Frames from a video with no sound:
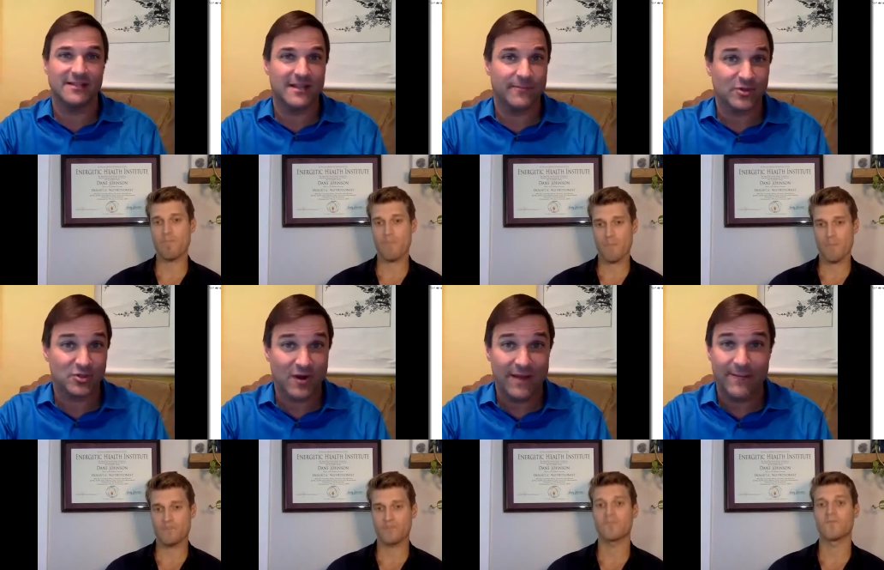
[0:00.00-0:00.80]
Speaker 1: I
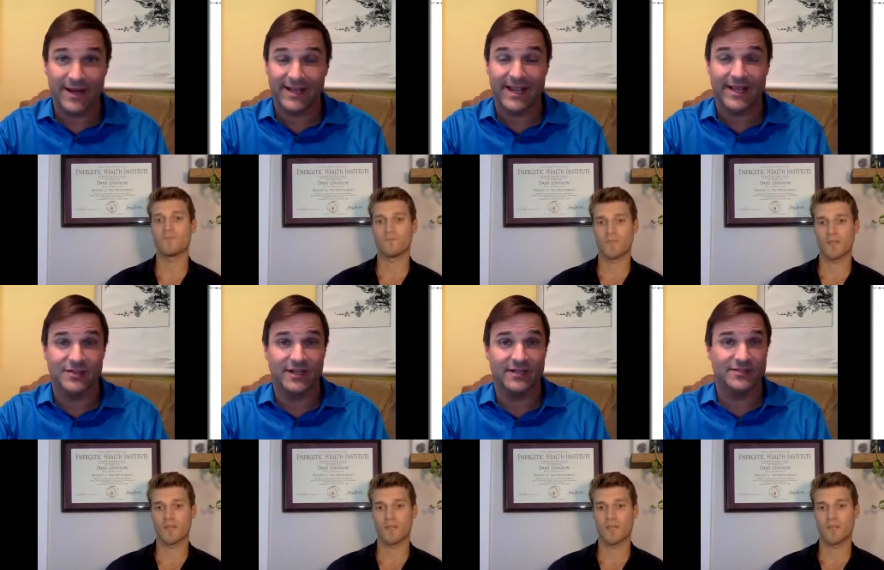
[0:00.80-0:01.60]
prescribe
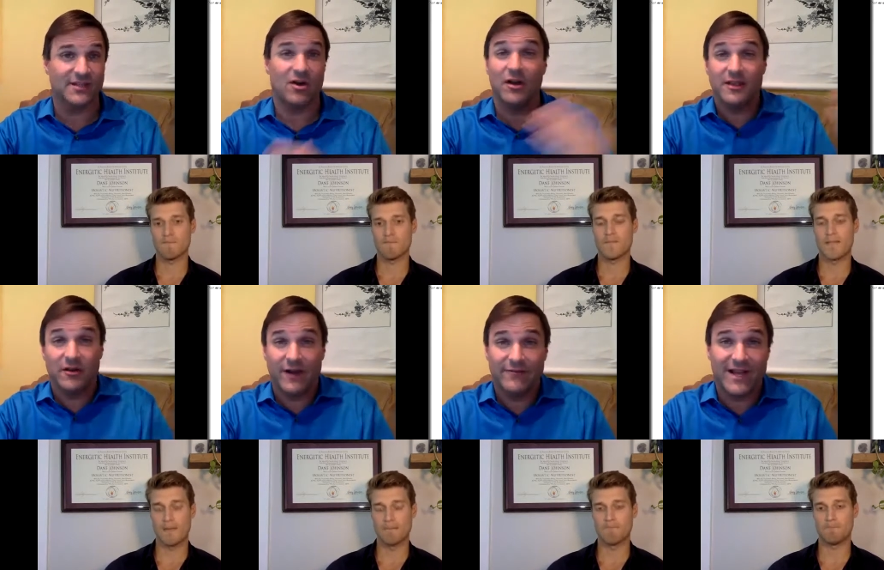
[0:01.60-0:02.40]
medications. Uh, yeah. You
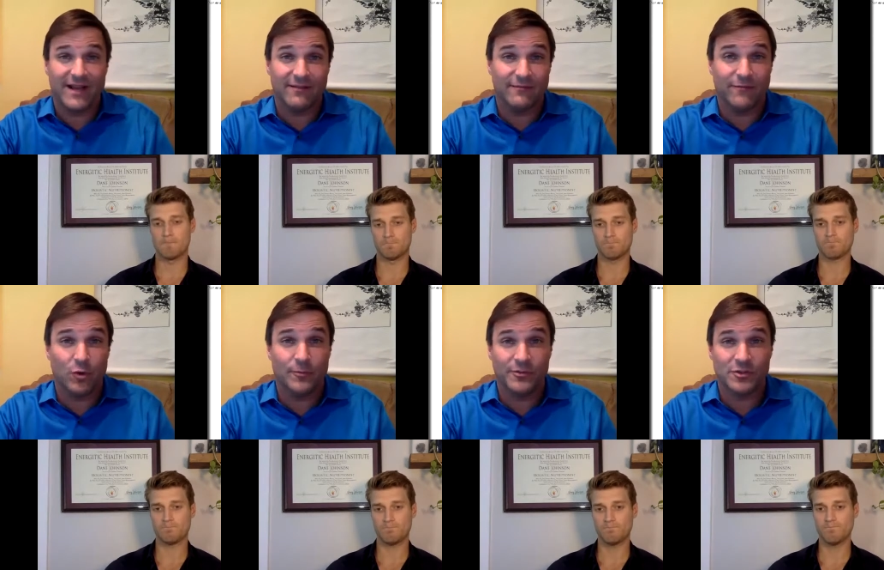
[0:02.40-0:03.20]
know, I've got
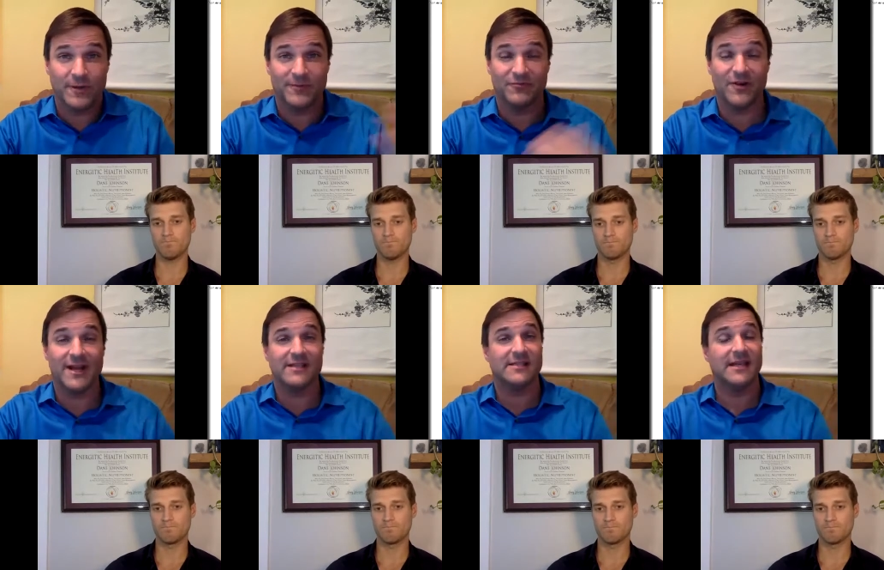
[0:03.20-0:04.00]
full prescriptive
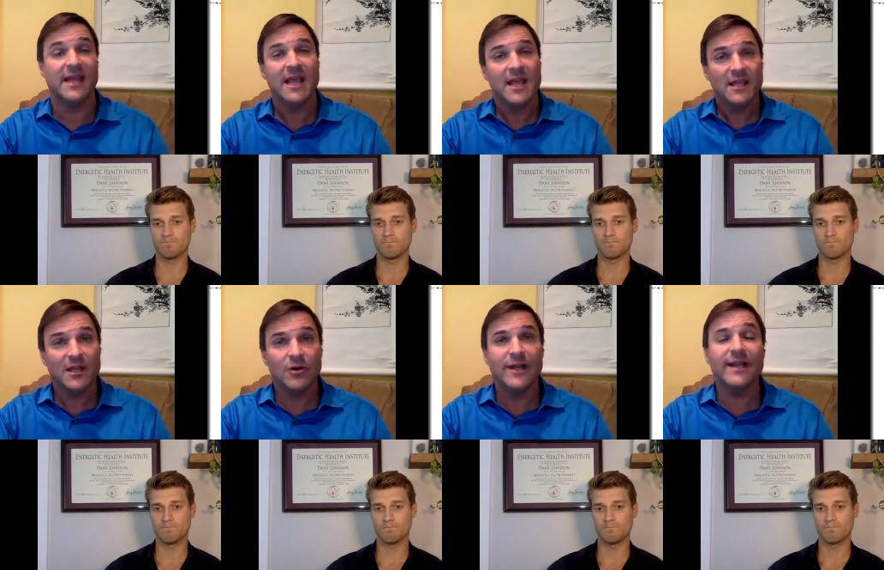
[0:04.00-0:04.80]
rights, and you
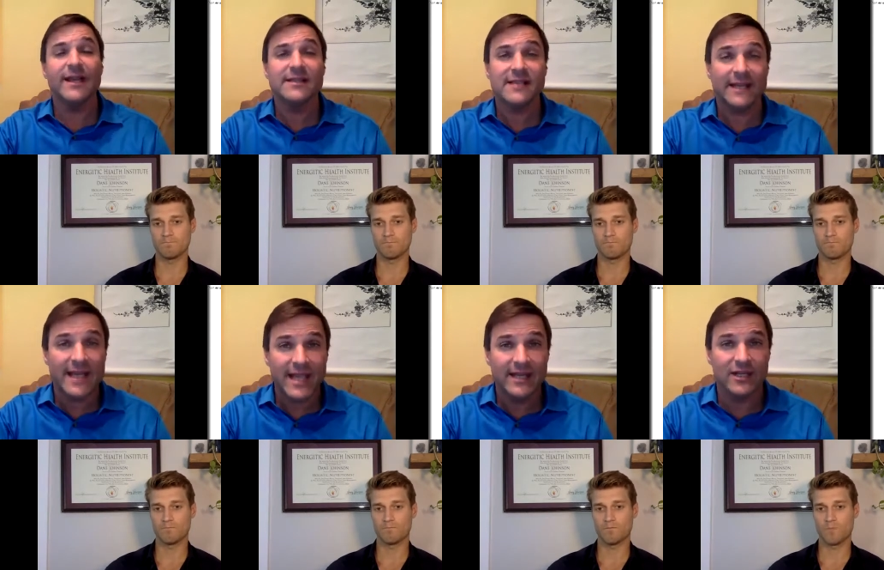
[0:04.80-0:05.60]
know, it is an
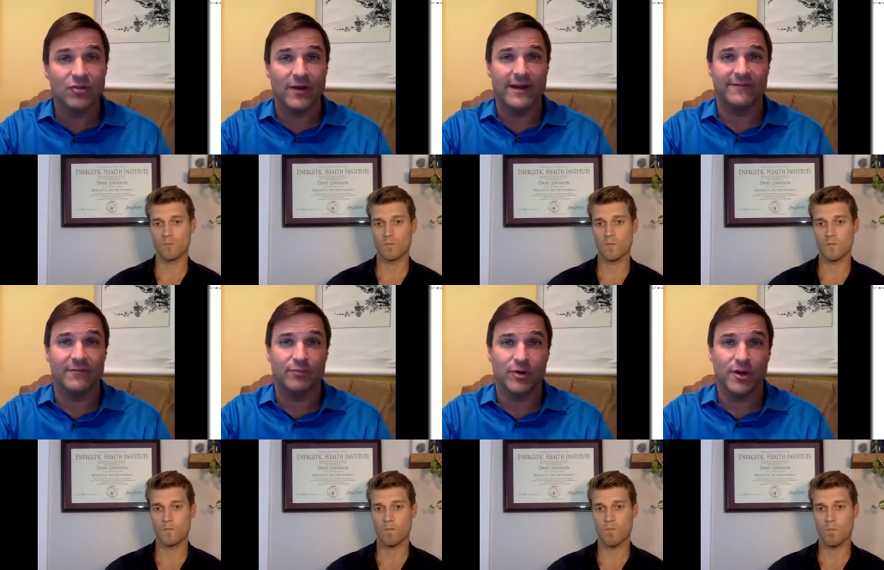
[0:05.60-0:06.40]
integrative
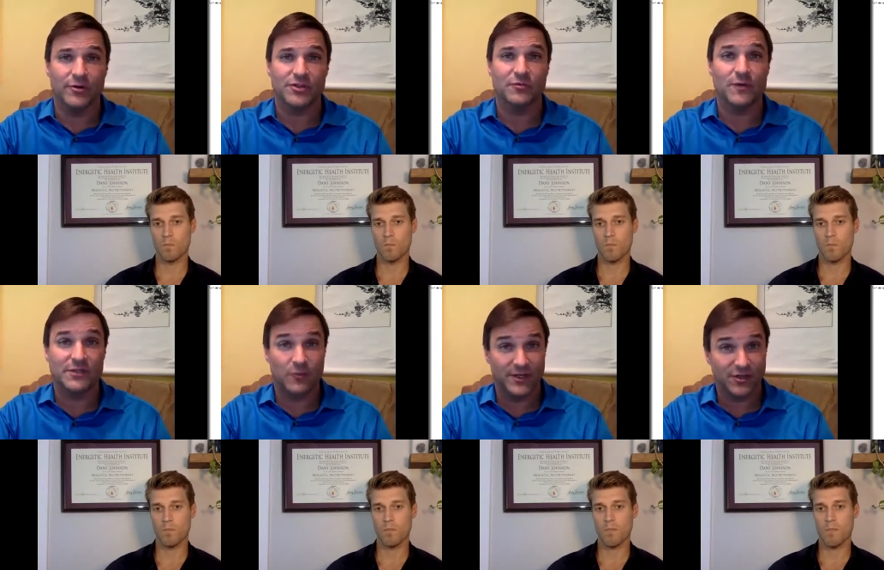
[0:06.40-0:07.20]
approach.
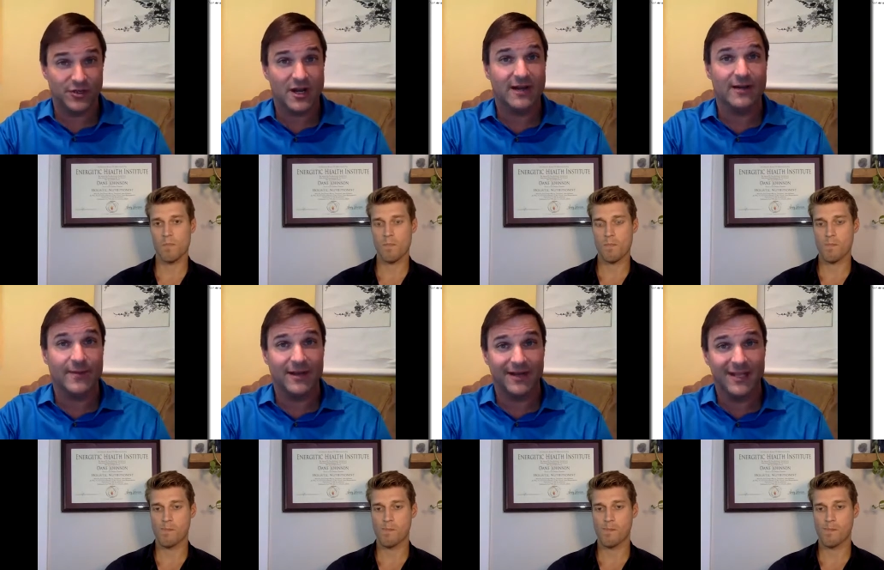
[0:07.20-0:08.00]
Which, when you're talking
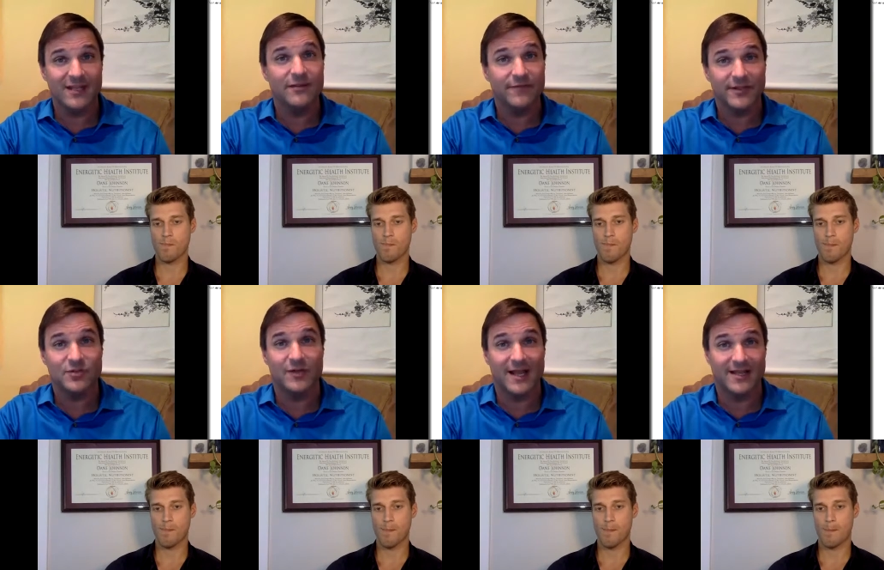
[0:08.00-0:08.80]
about
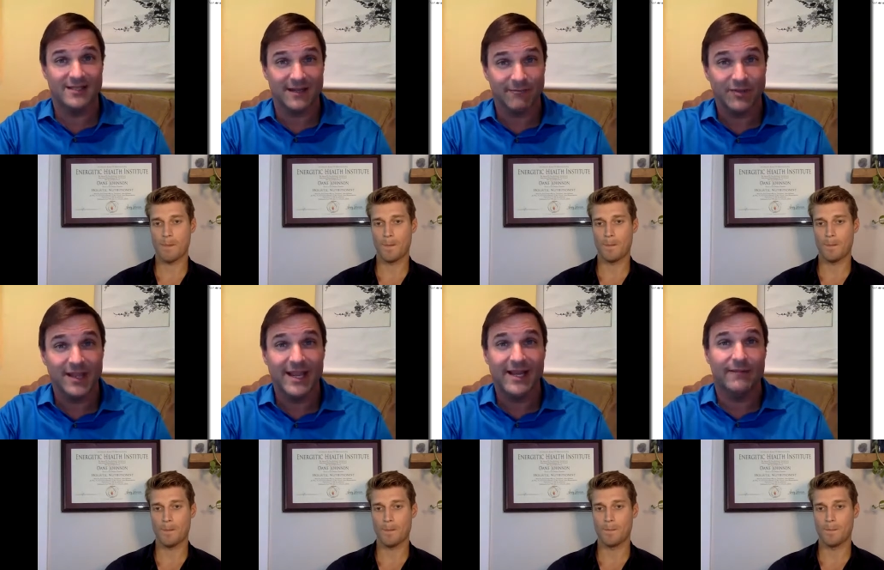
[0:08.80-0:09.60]
individualizing a
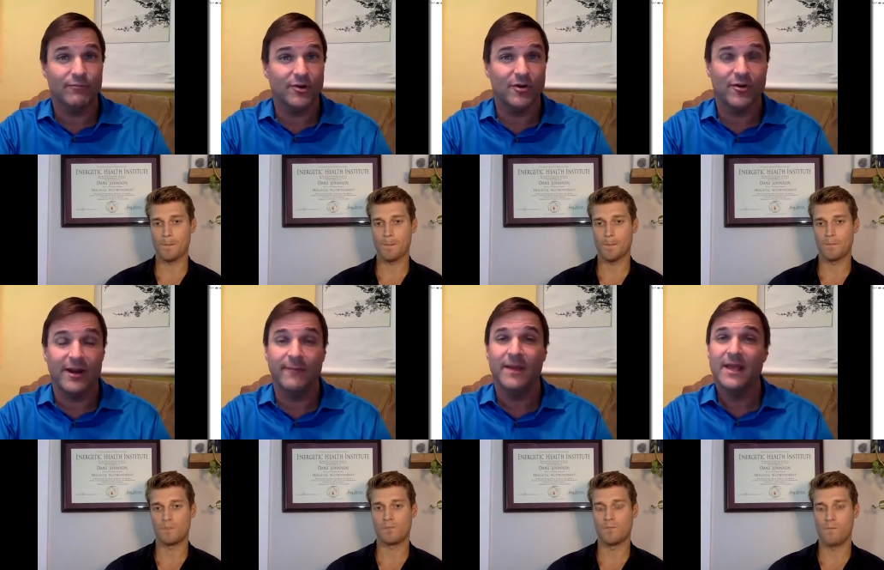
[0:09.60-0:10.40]
plan and
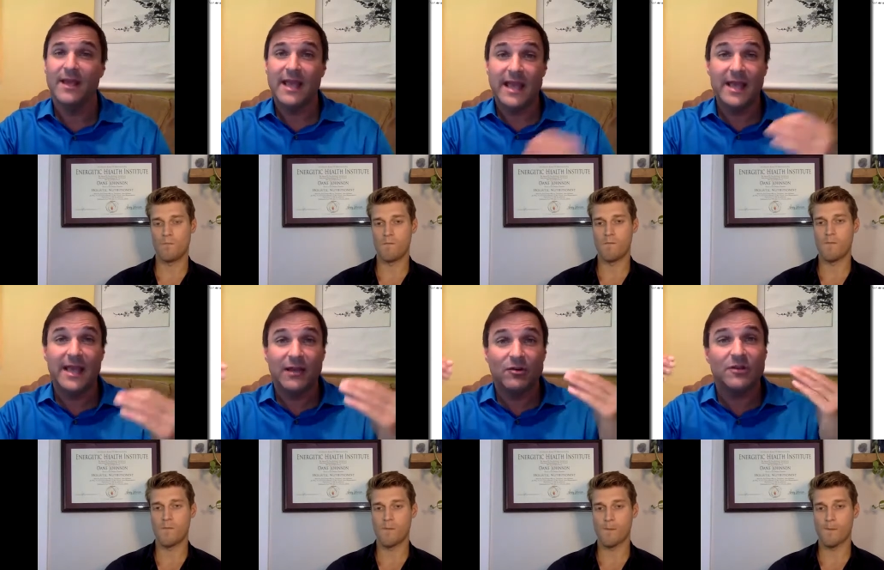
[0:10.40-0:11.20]
program,
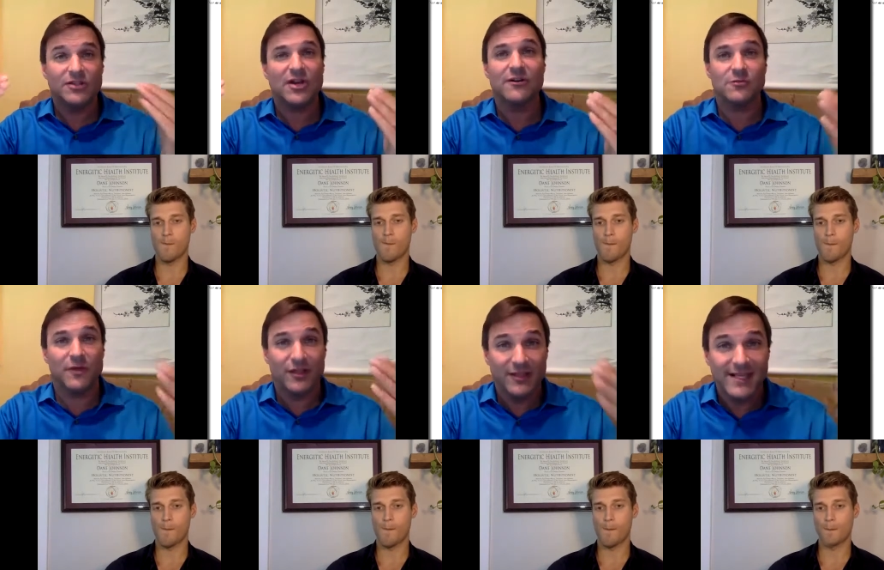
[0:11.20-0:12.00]
it, starts
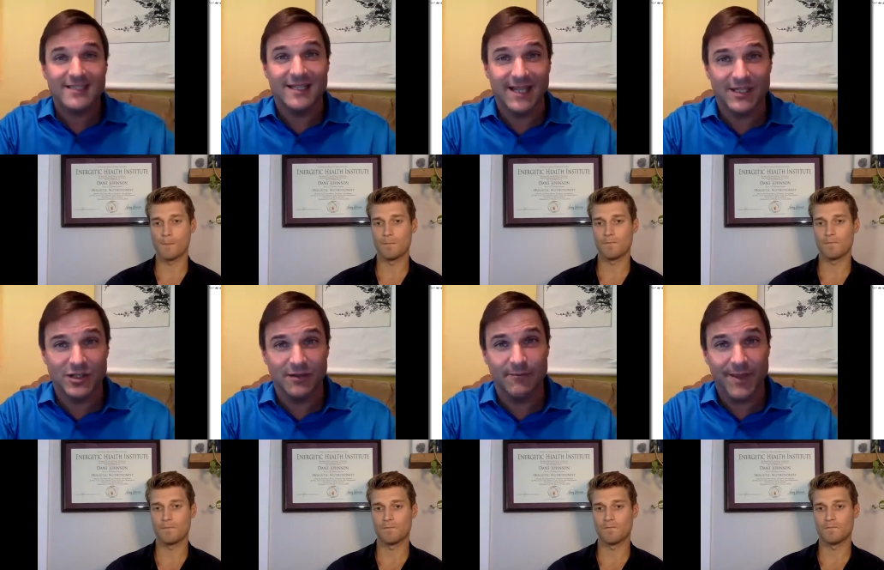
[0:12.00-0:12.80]
with listening
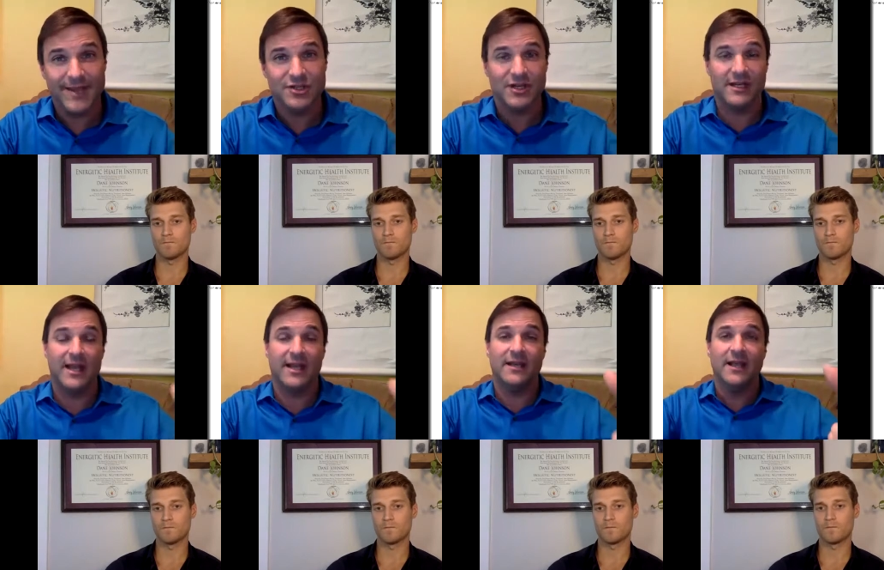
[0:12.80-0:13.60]
to the patient
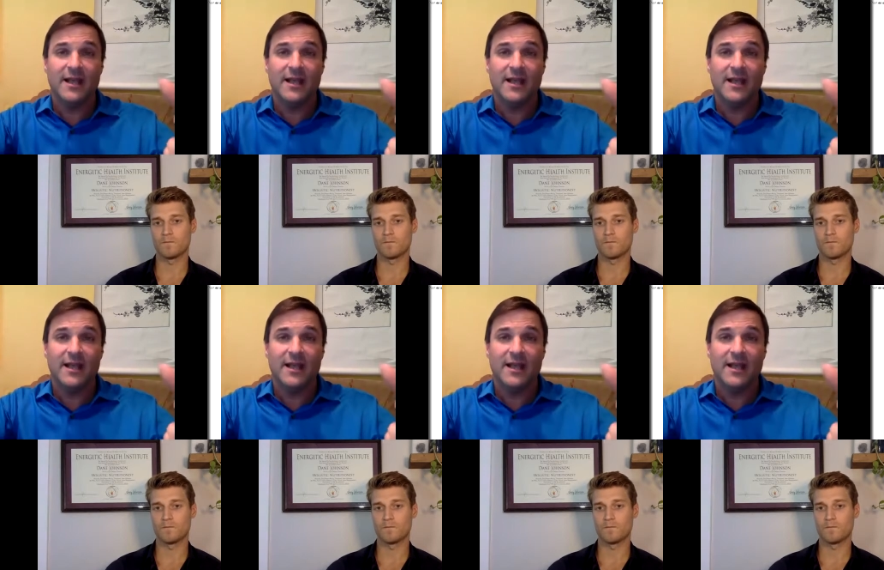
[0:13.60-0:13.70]
and